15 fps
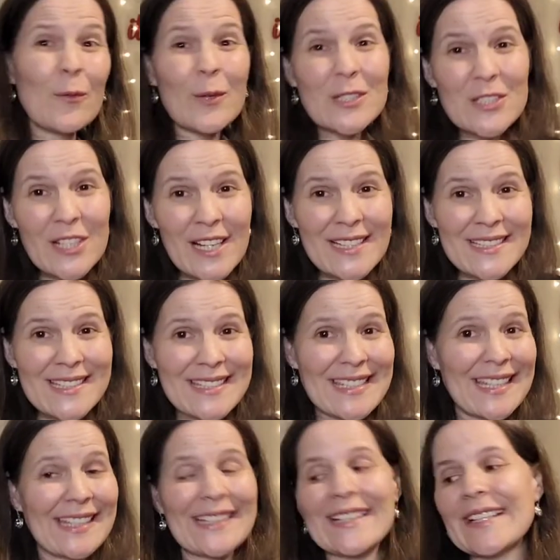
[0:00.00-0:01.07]
What do you guys
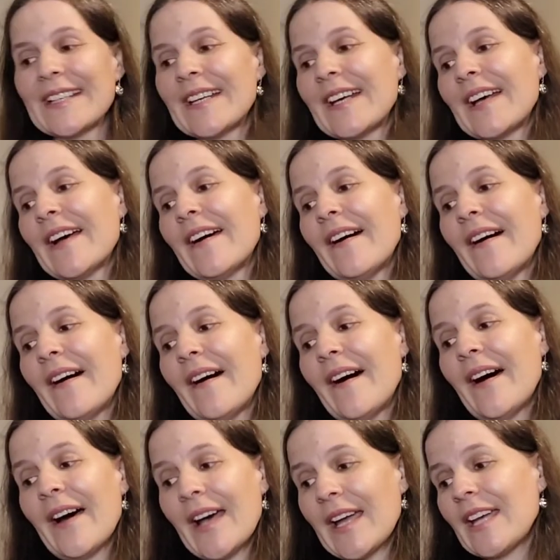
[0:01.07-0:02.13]
think?
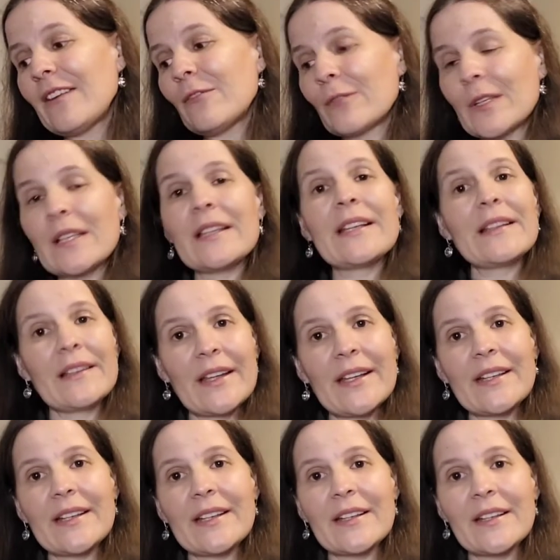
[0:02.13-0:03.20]
I really
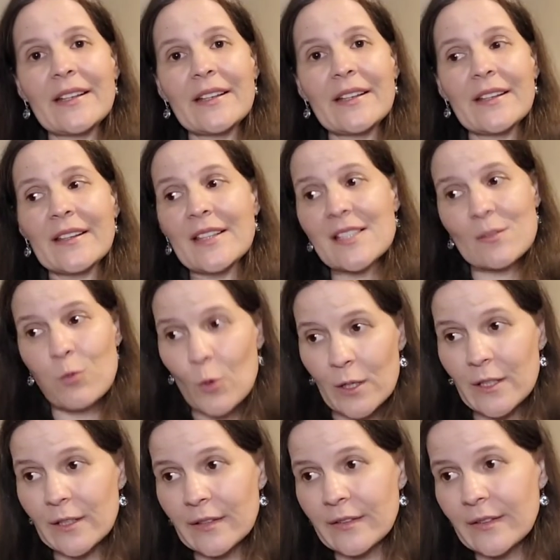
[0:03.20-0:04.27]
like this
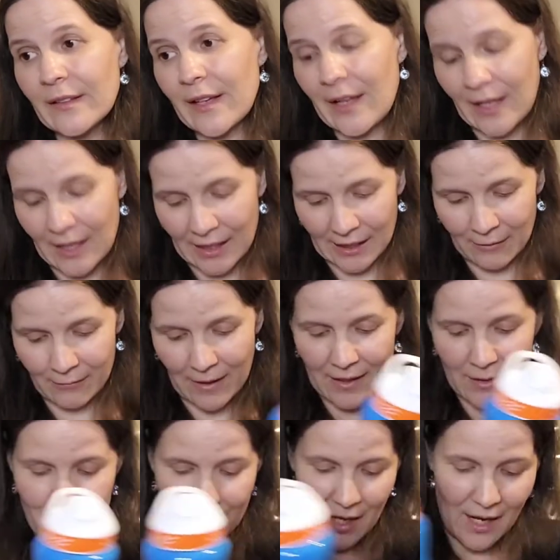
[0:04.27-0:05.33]
water. I
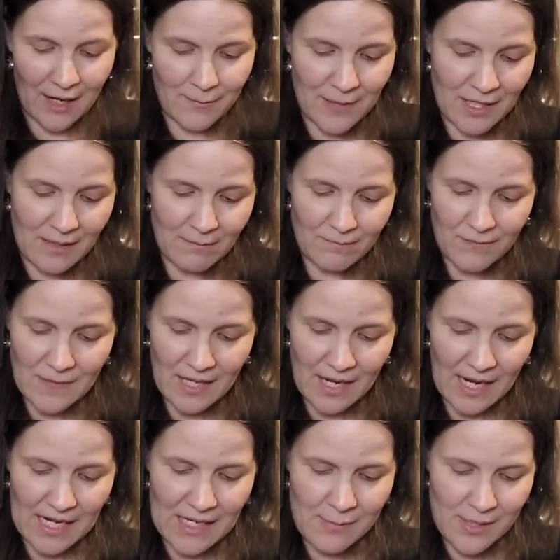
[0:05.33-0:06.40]
reckon. I mean,
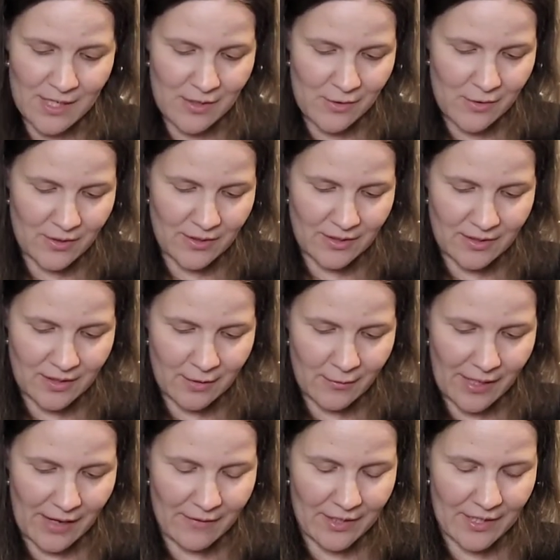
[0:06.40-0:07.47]
anybody who's, you
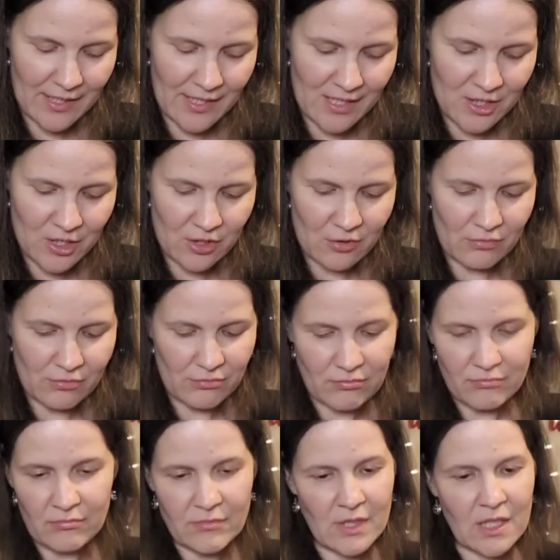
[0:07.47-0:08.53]
know, having an issue.
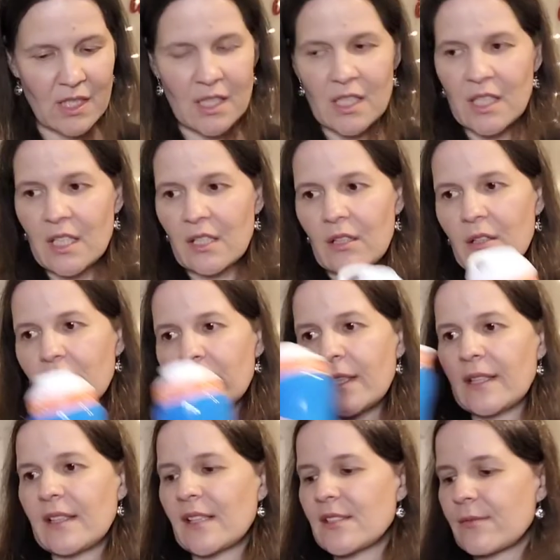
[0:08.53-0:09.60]
Oh,
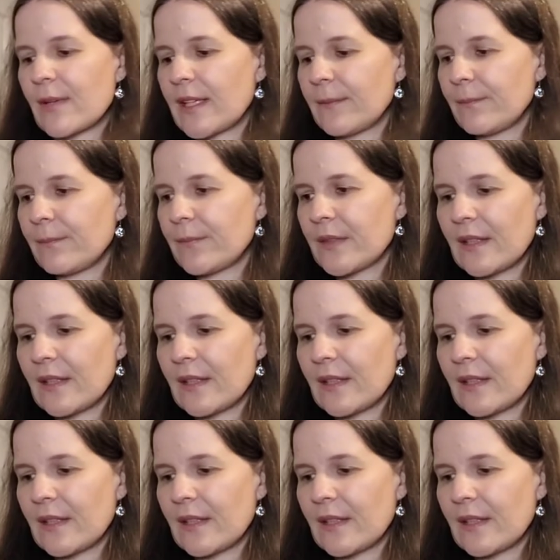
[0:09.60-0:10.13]
wait, that's right.